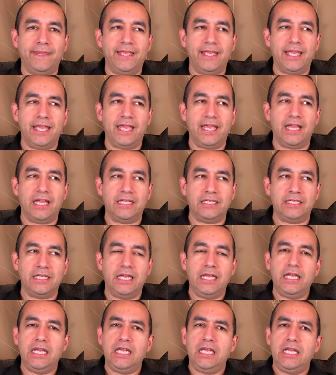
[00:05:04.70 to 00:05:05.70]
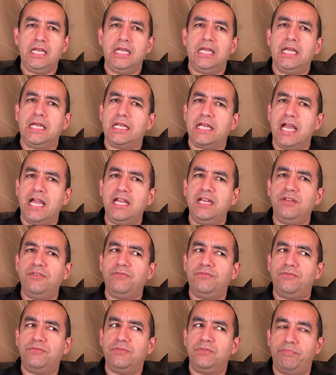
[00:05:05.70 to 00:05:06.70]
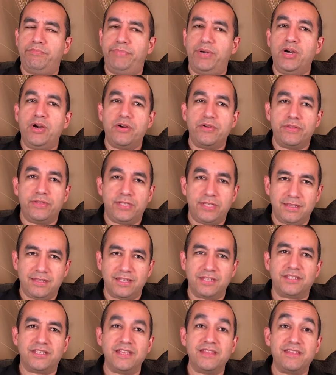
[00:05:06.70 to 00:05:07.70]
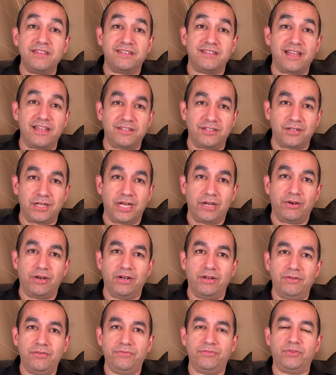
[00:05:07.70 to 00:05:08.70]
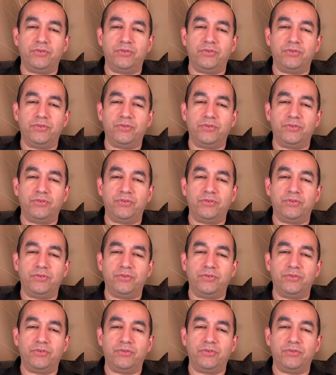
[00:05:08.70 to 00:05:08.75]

and it kind of birthed the synthesizer era for